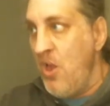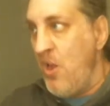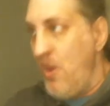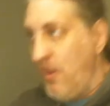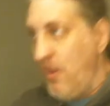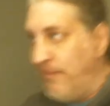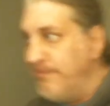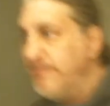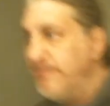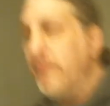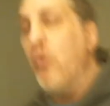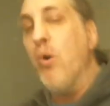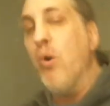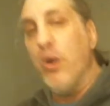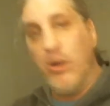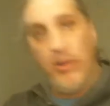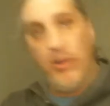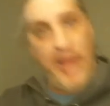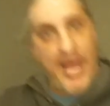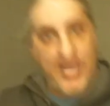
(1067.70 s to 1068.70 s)
more
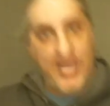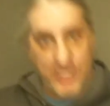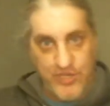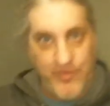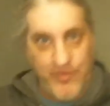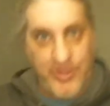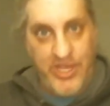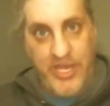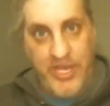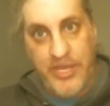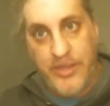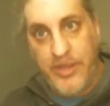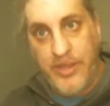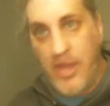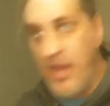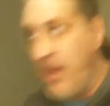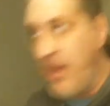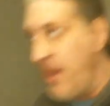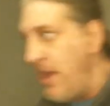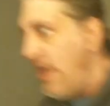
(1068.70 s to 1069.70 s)
or less within
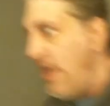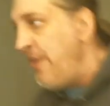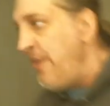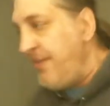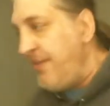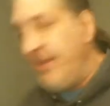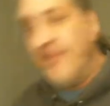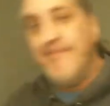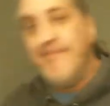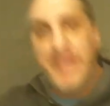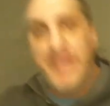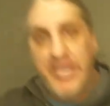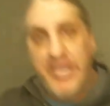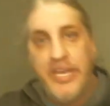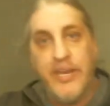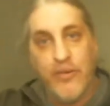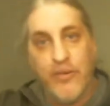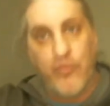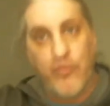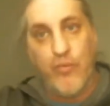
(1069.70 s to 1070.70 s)
the
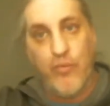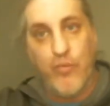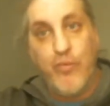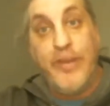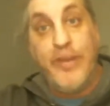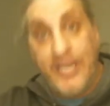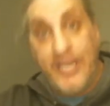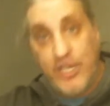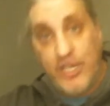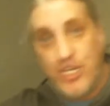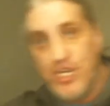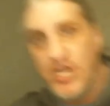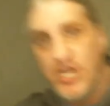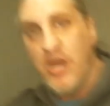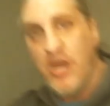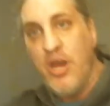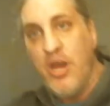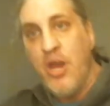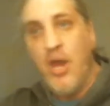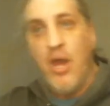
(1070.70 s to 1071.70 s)
immediate reach,
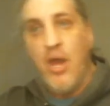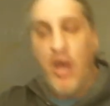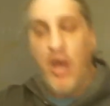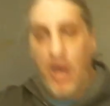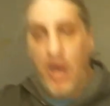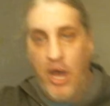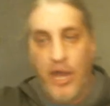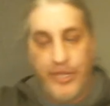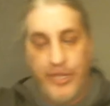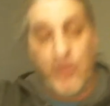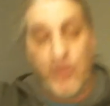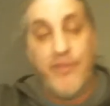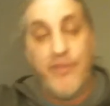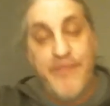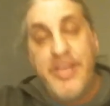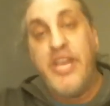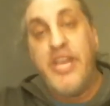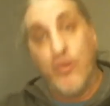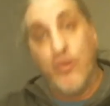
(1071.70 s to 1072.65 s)
your immediate